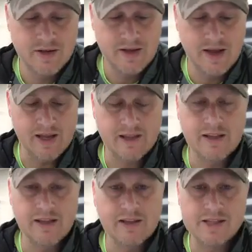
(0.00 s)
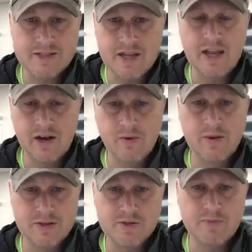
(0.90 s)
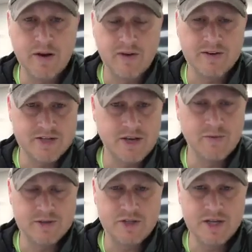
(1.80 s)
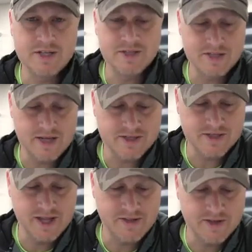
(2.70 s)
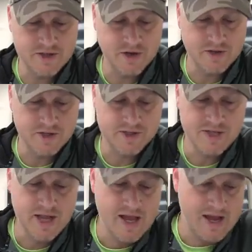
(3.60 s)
Hey, let's hear what the Spirit, let's hear what Jesus has to say to the churches.